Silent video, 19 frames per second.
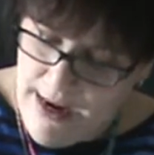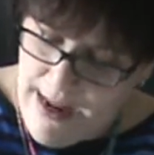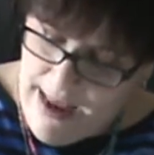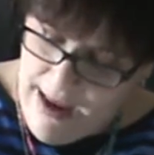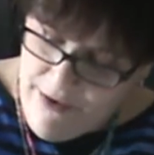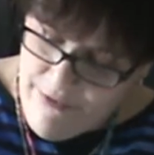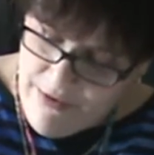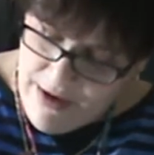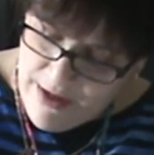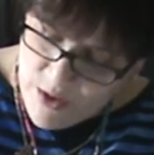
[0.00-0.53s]
I
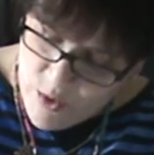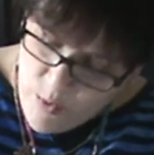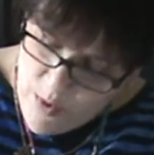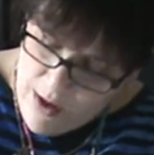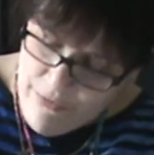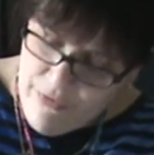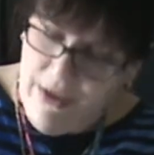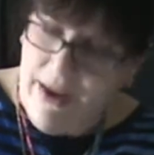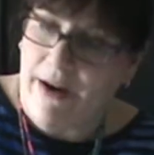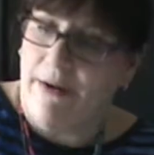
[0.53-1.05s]
have a
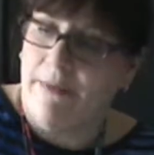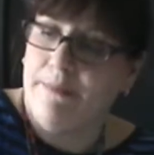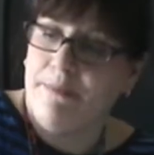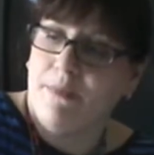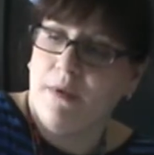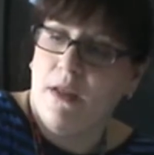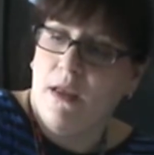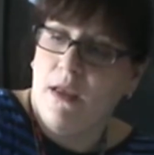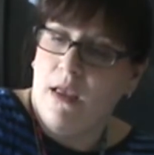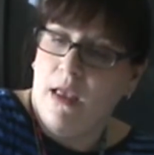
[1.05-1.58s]
12 there
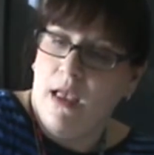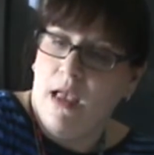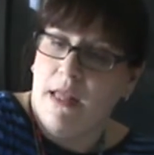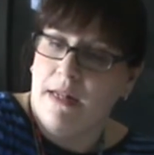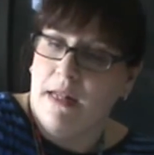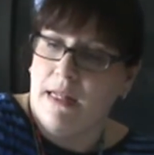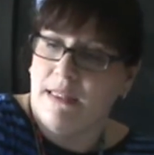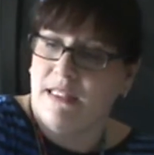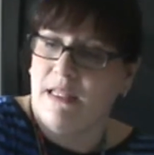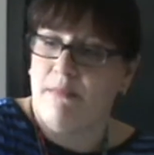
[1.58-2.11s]
and
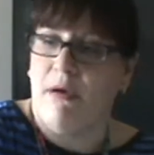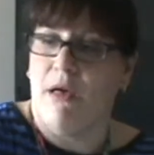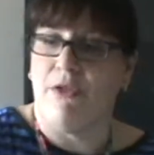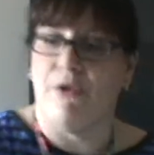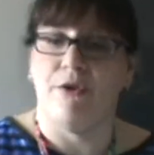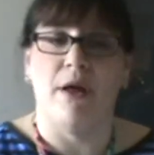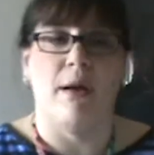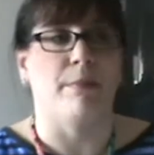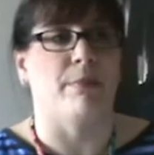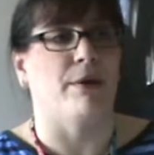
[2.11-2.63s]
not some
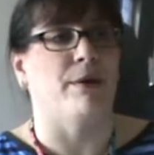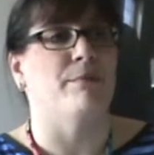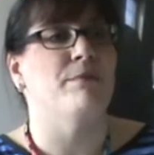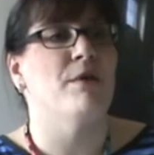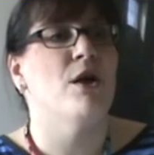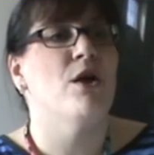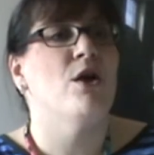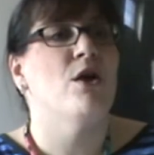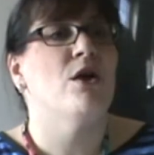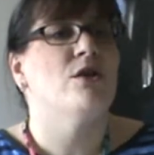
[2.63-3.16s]
other number.
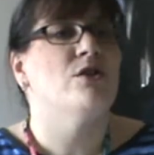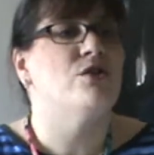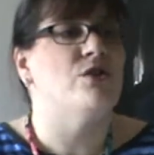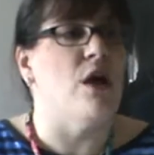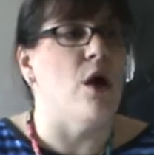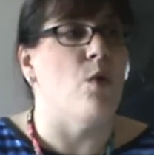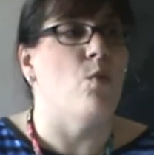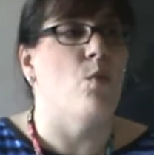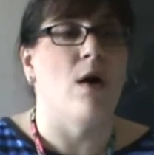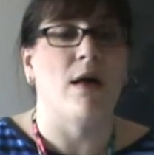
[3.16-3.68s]

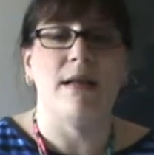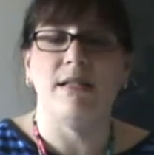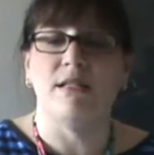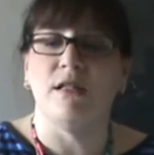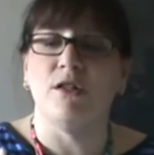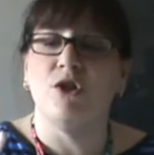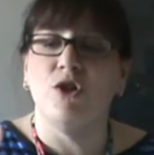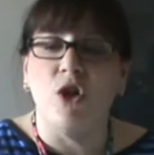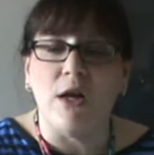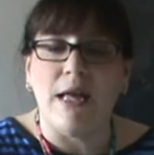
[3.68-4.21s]
So what
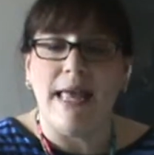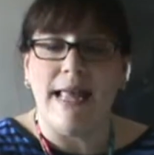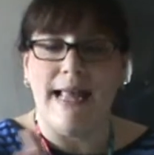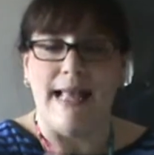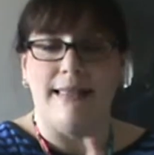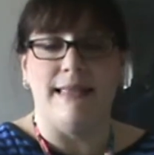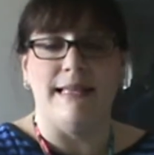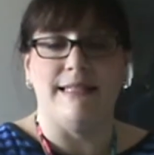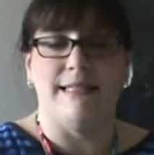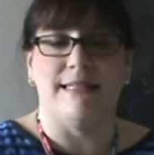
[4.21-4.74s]
is, looking
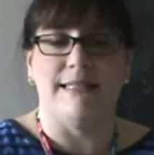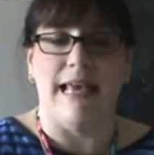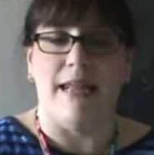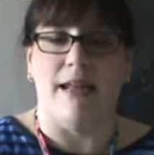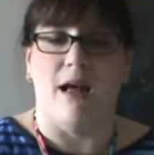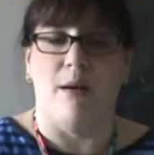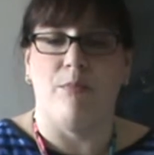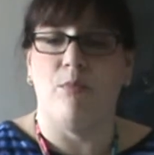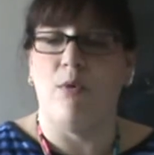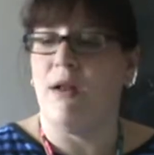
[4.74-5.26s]
at this
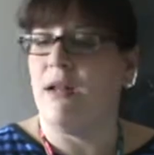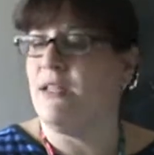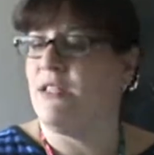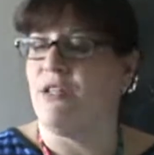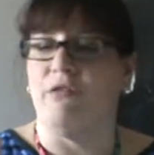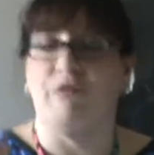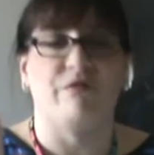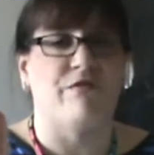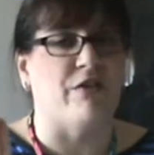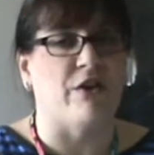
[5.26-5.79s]
setup, what is
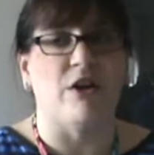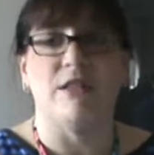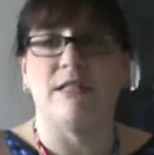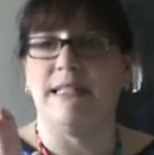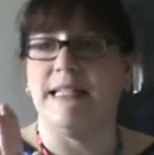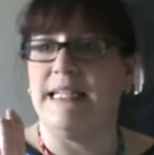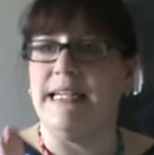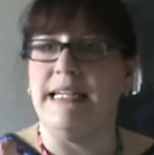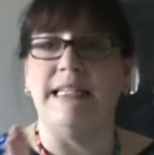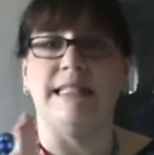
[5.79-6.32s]
the
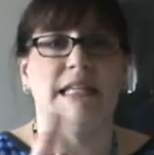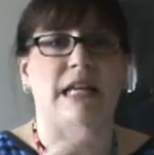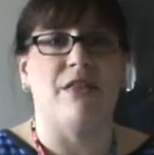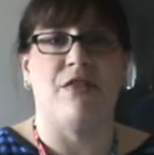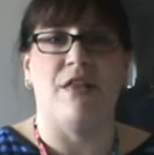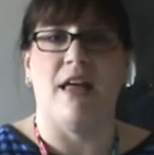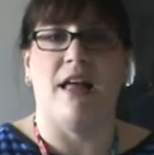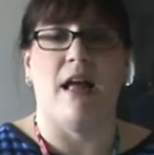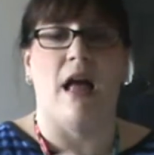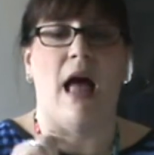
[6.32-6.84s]
first easy
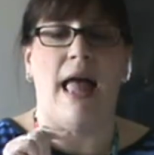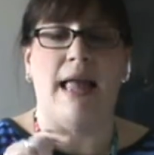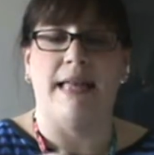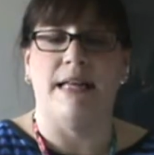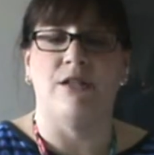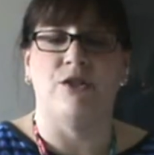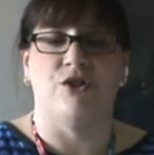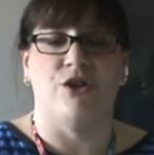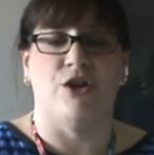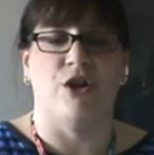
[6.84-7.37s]
thing I
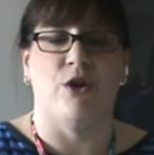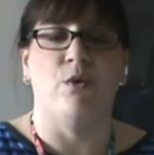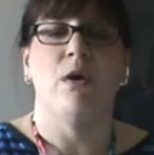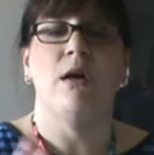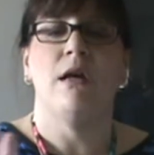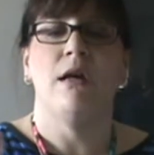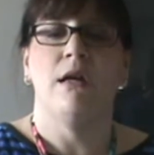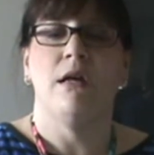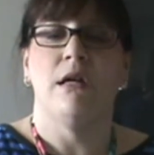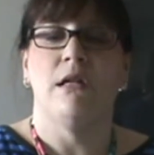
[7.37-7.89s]
can
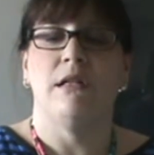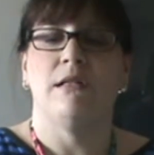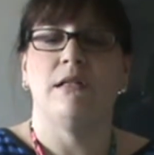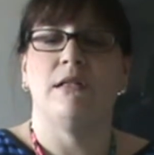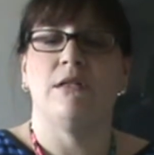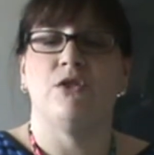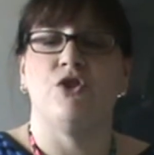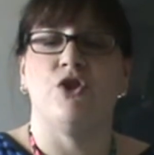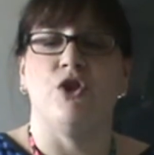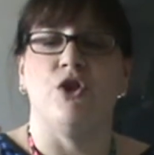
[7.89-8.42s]
do
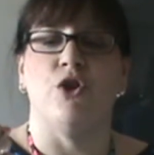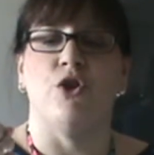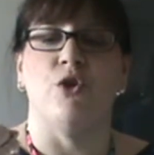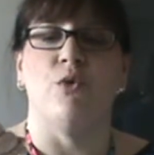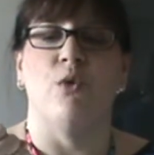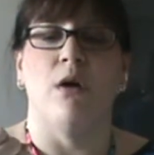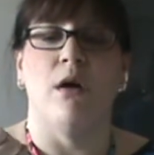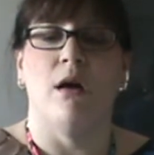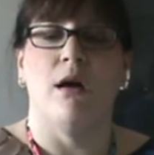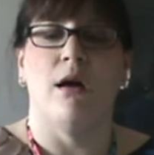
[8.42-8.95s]

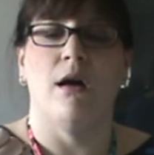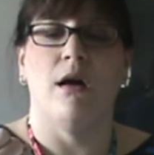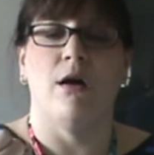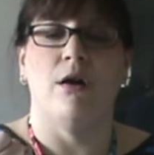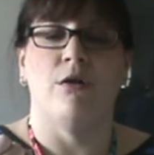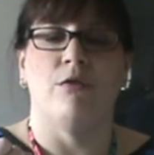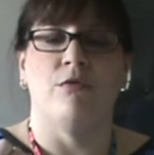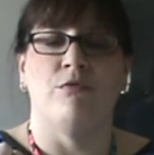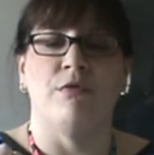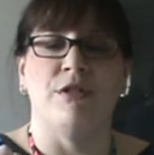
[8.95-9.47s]
to
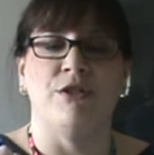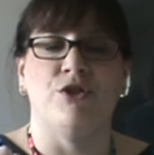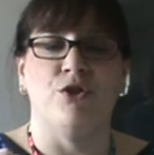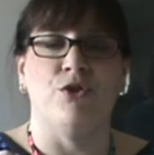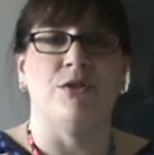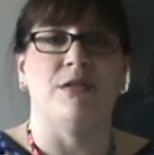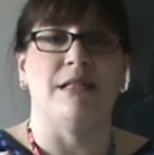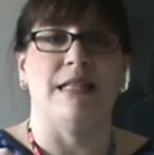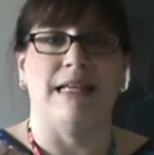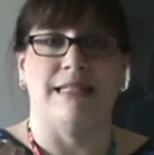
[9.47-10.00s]

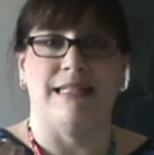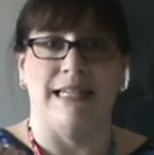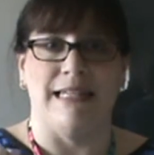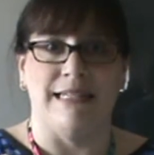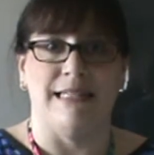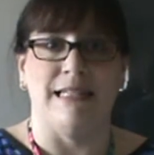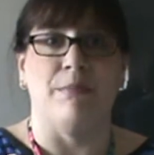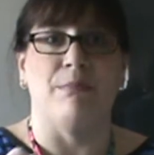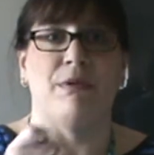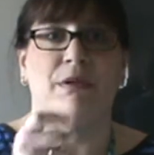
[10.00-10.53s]
reduce this and
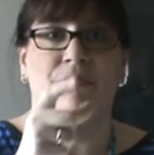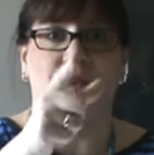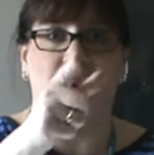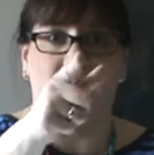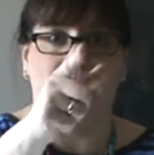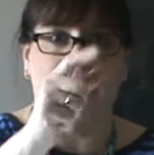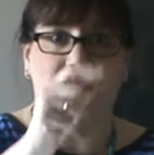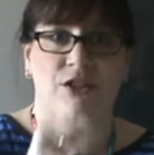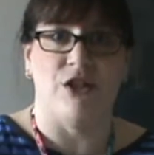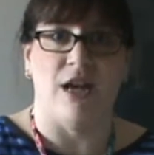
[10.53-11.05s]

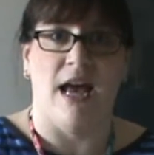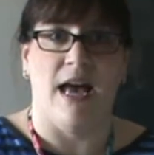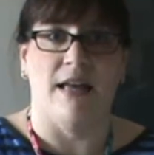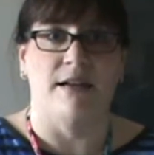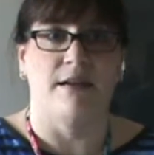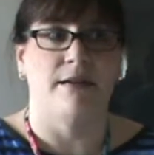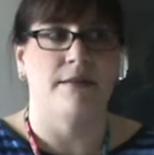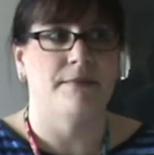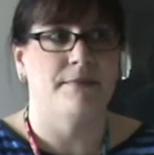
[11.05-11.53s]
simplify it, Chad?